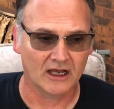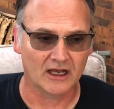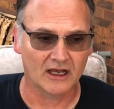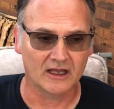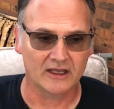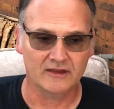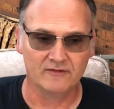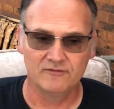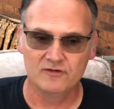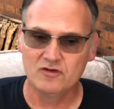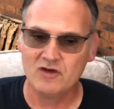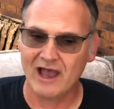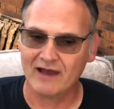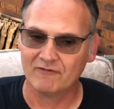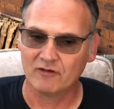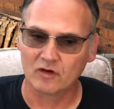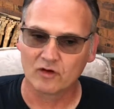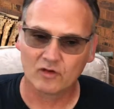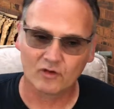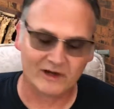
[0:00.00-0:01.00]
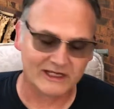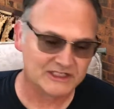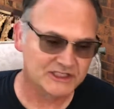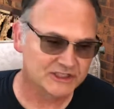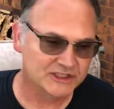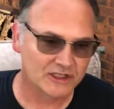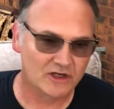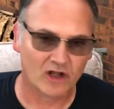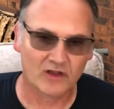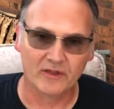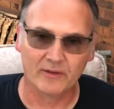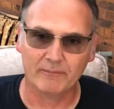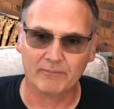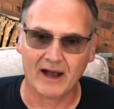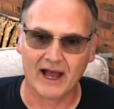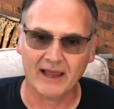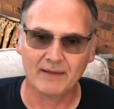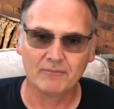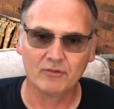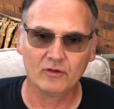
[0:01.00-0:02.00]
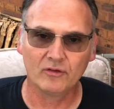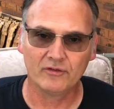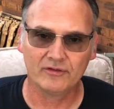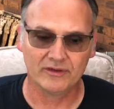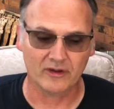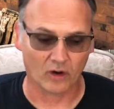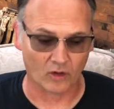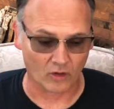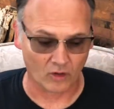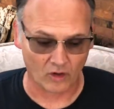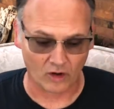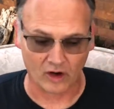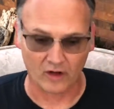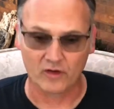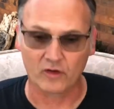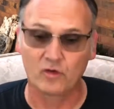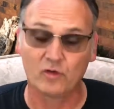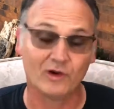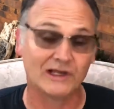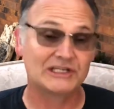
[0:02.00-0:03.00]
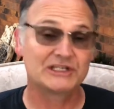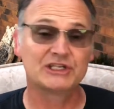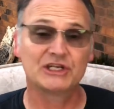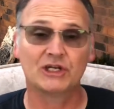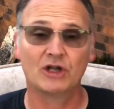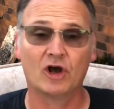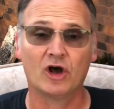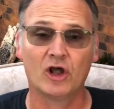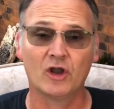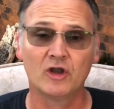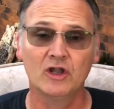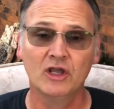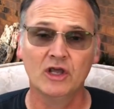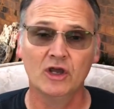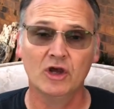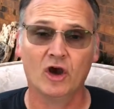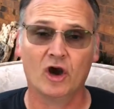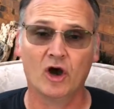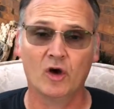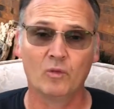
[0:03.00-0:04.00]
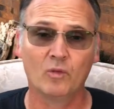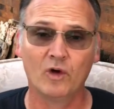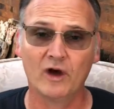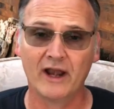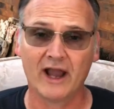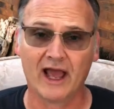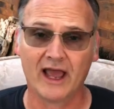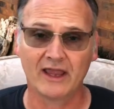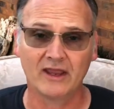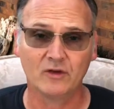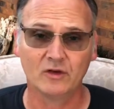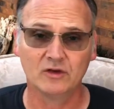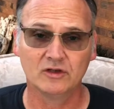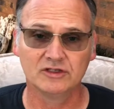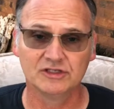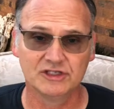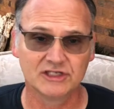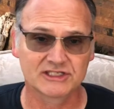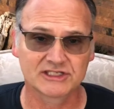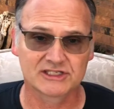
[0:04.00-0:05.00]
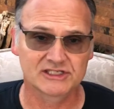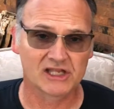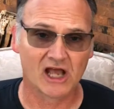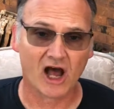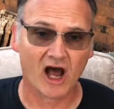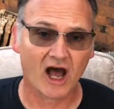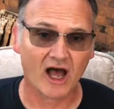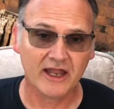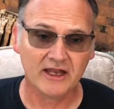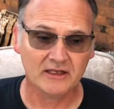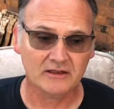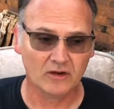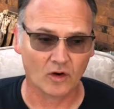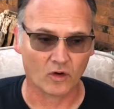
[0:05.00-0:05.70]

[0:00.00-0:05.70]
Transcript: If you have a question on the Bible, or on the question on what I just taught,